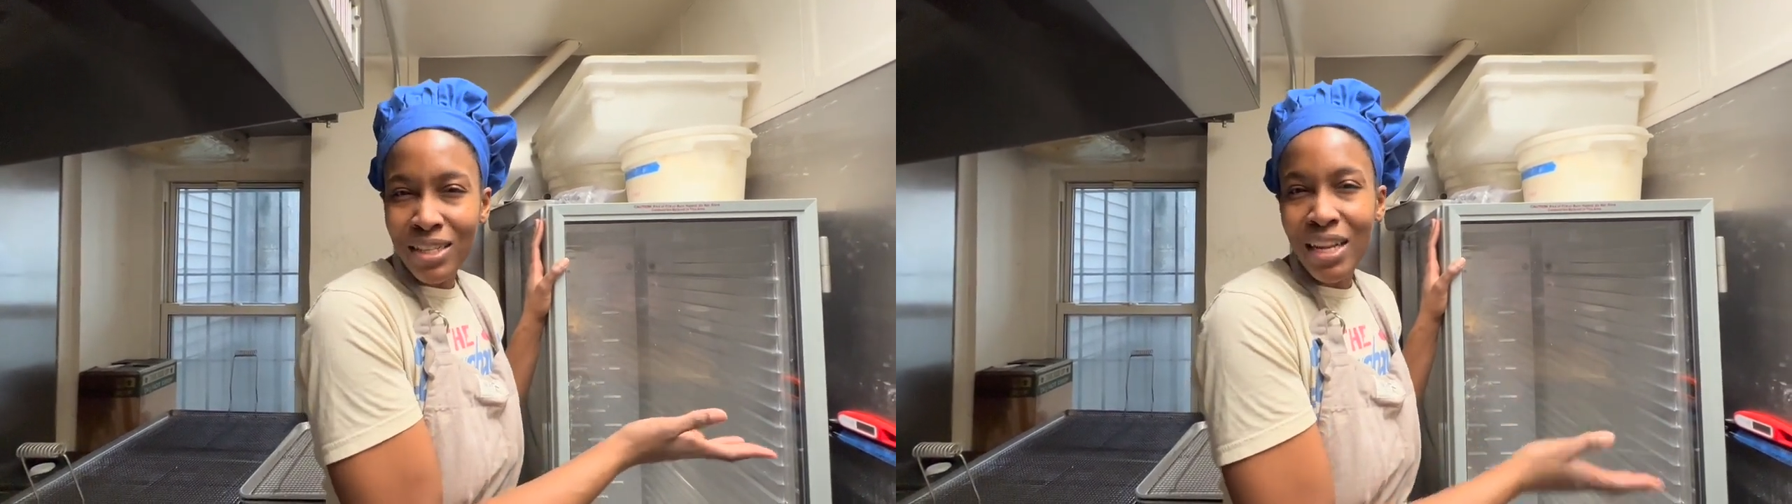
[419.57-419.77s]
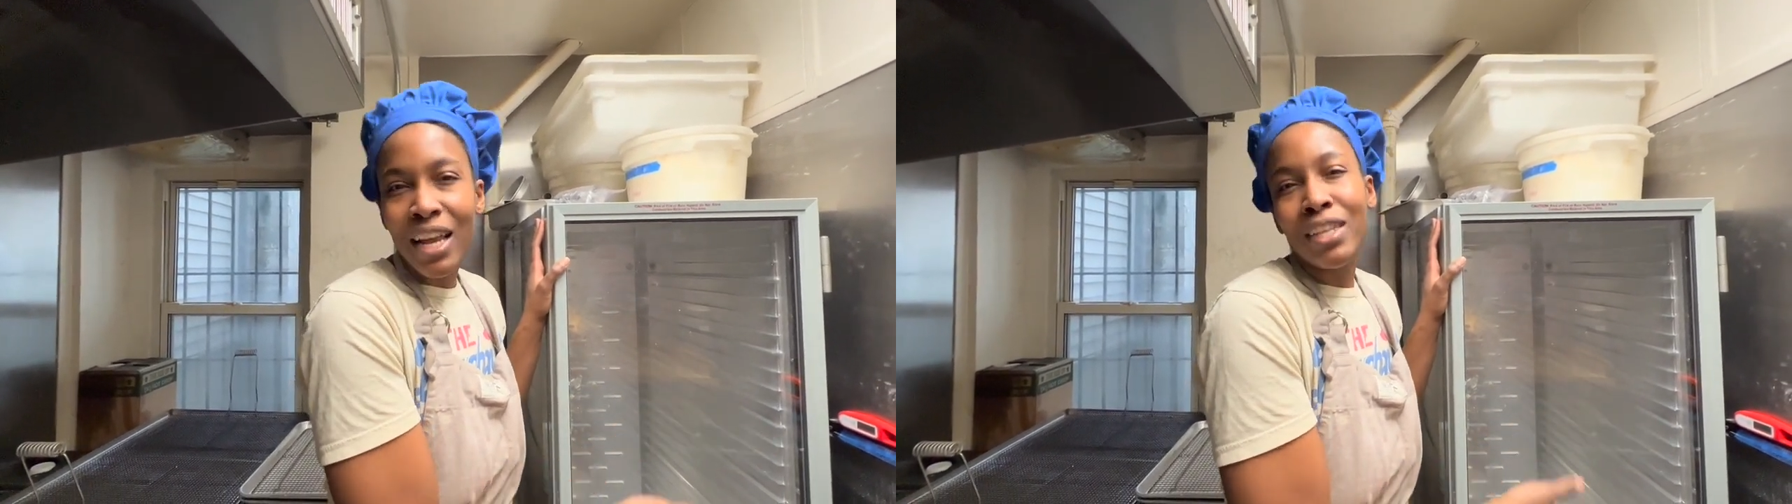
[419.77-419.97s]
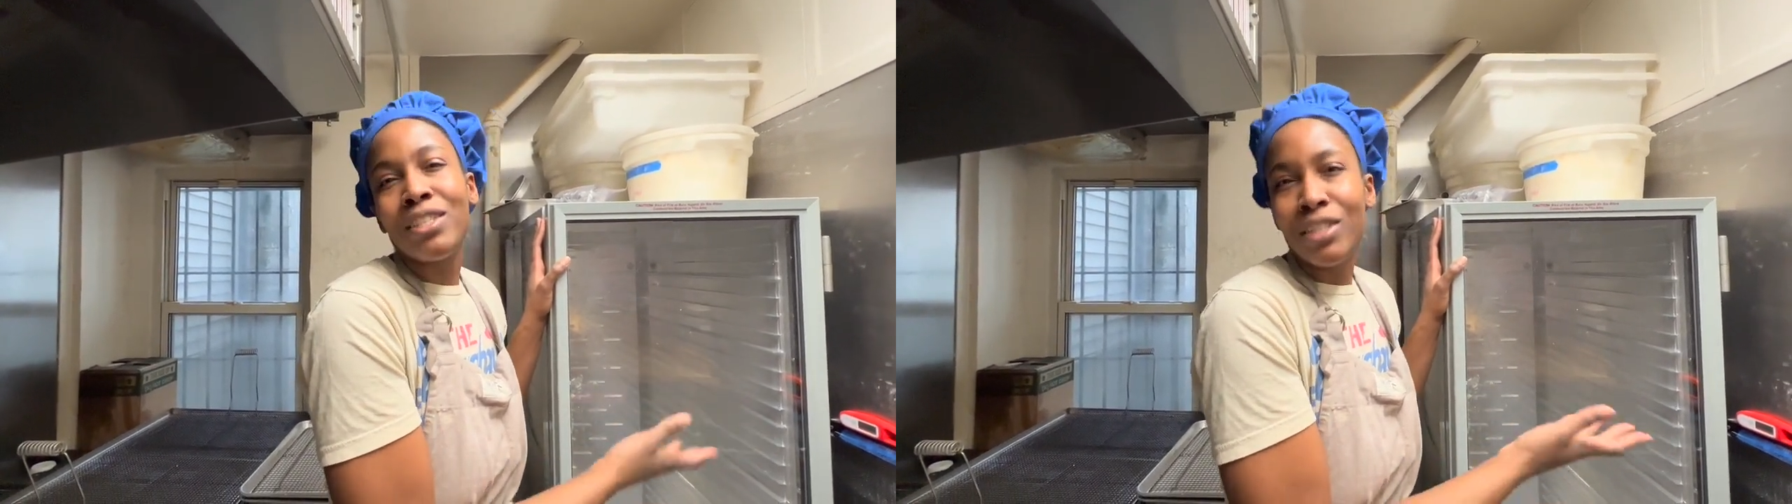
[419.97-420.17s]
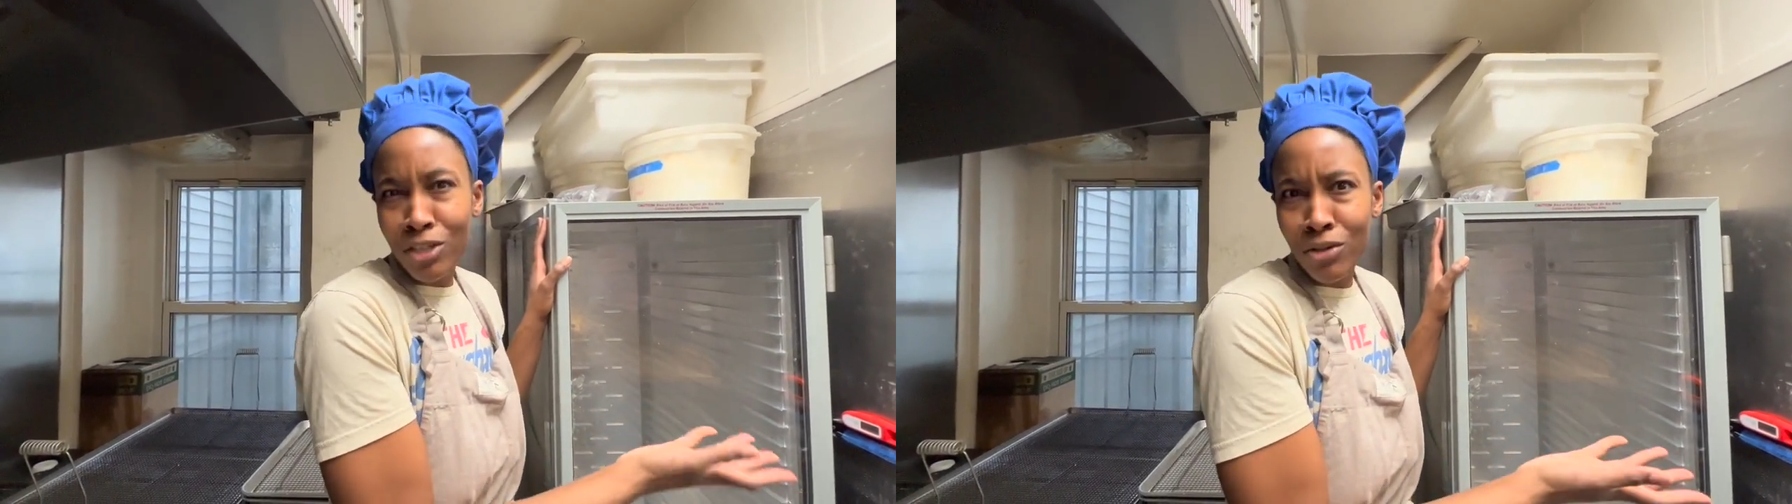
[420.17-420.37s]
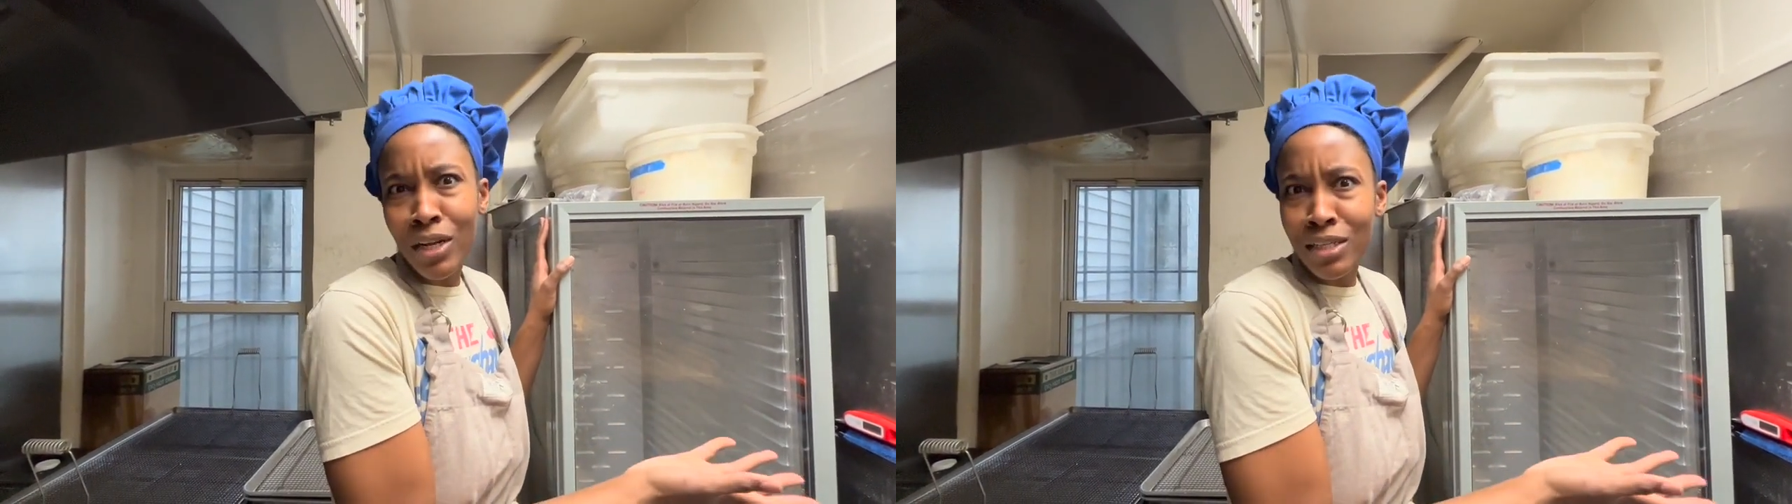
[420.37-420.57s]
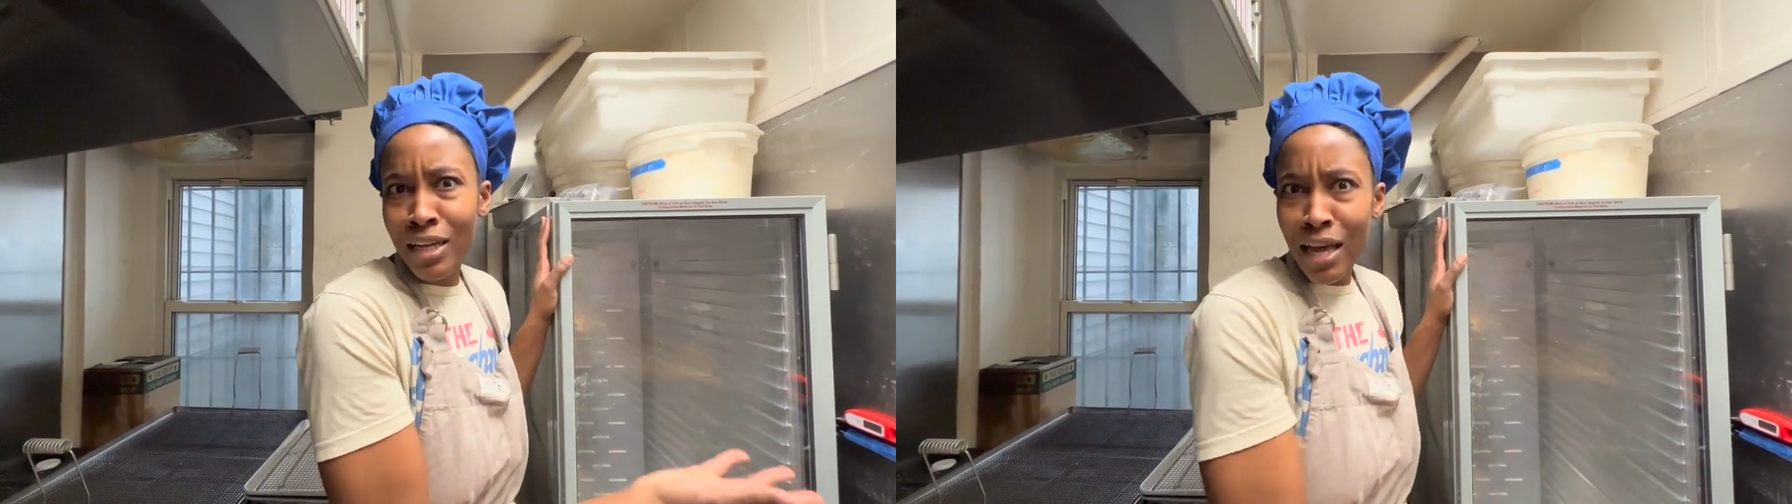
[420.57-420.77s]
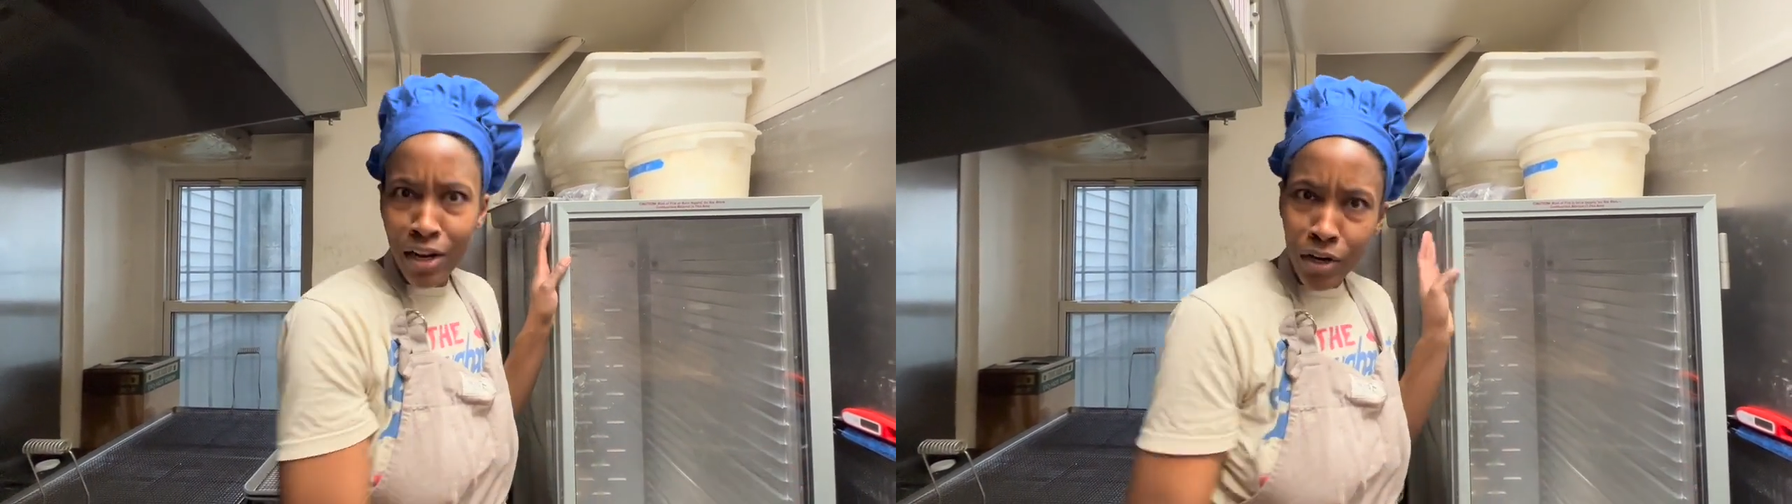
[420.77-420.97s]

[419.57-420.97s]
takes? You do need to get in